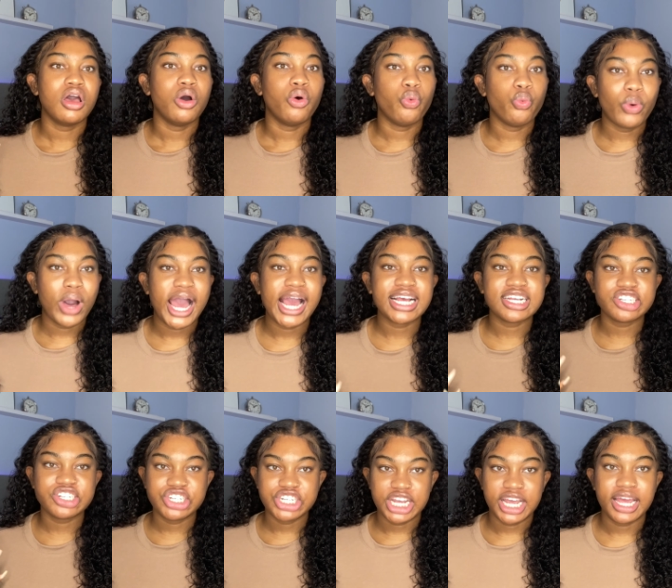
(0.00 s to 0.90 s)

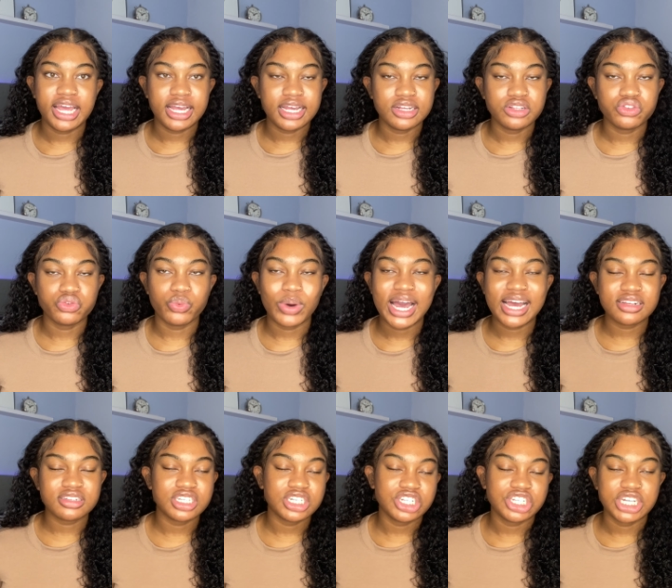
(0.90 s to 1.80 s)
wax chains,
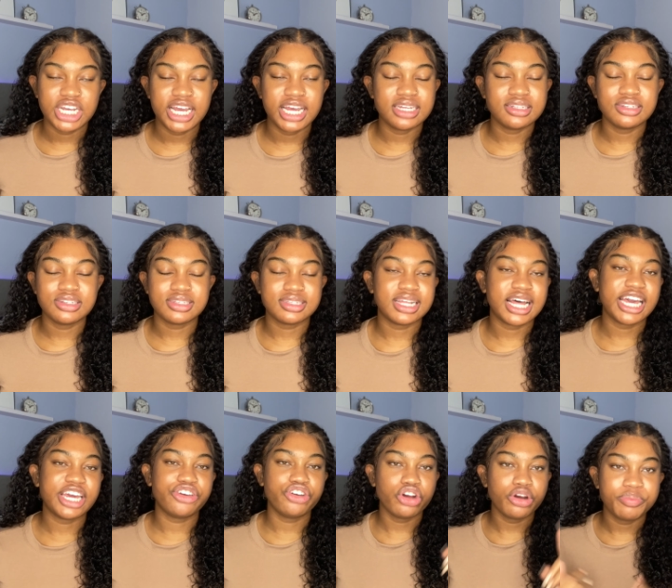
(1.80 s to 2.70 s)
wax and chains,
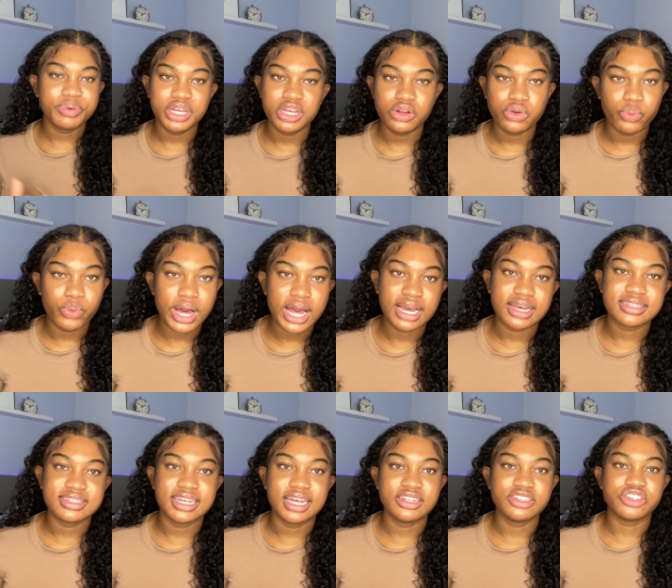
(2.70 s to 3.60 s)
like European Wax
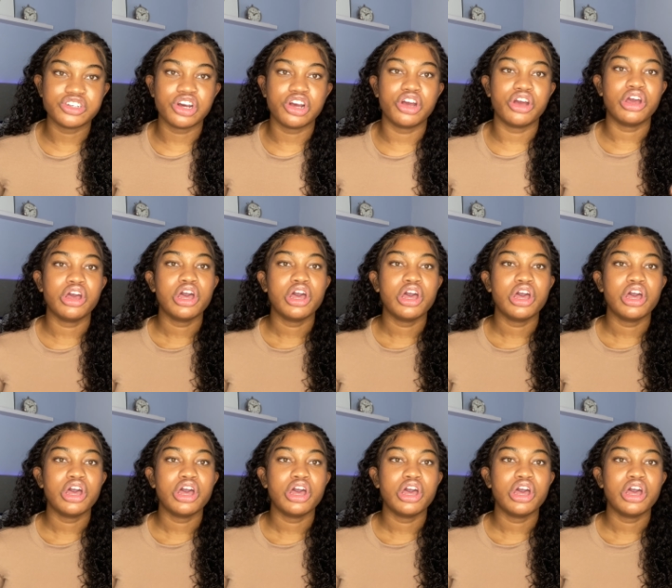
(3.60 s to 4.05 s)
Center,